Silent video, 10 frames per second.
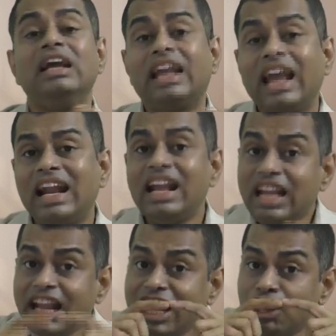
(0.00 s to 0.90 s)
Can
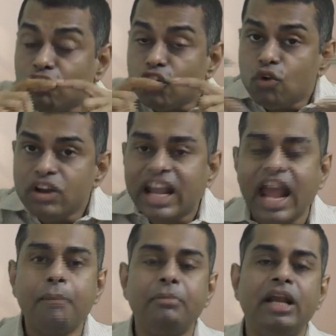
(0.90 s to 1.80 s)
I include
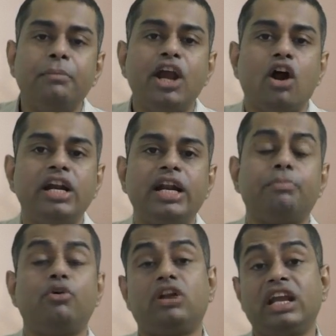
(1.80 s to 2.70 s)
CAM in my audit report?